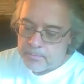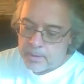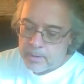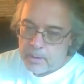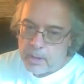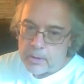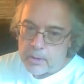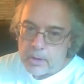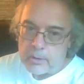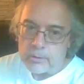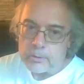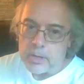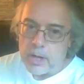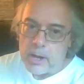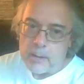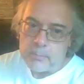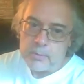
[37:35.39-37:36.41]
like Hunter
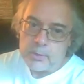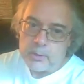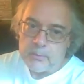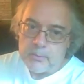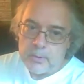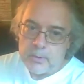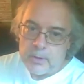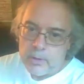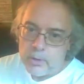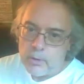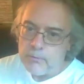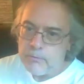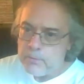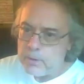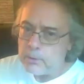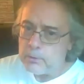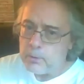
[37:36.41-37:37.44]
Thompson, you know,
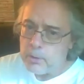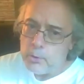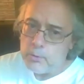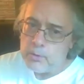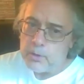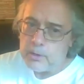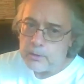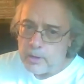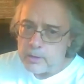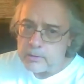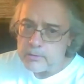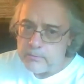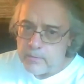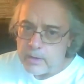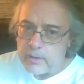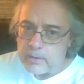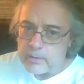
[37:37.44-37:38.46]
Fear and Loathing in Las
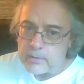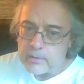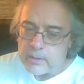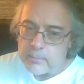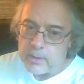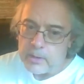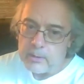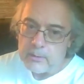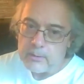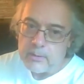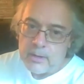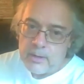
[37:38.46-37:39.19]
Vegas. I mean.